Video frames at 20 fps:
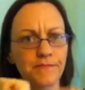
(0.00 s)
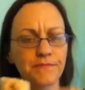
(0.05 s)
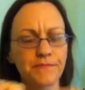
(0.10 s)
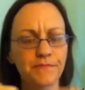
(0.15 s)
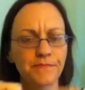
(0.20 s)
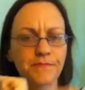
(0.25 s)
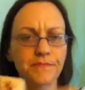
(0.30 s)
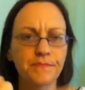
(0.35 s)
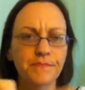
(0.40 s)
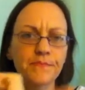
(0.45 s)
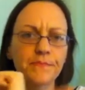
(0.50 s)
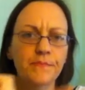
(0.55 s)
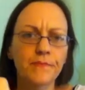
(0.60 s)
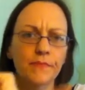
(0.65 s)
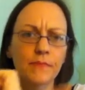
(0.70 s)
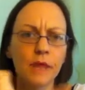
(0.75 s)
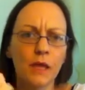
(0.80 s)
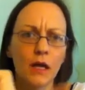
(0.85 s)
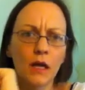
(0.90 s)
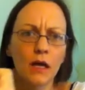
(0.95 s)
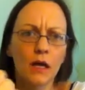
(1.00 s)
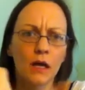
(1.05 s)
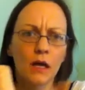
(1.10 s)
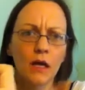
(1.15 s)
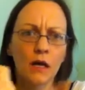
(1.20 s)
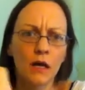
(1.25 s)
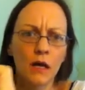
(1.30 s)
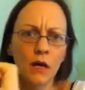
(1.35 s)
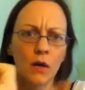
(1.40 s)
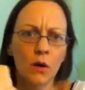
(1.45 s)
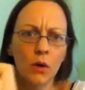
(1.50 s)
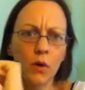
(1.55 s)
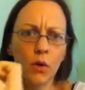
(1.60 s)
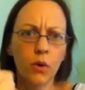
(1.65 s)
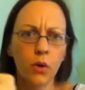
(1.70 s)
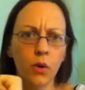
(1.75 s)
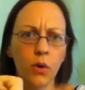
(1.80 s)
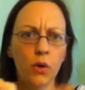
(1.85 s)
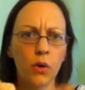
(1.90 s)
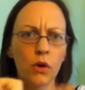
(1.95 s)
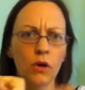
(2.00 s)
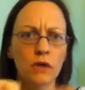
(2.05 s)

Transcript: Nobody speaks.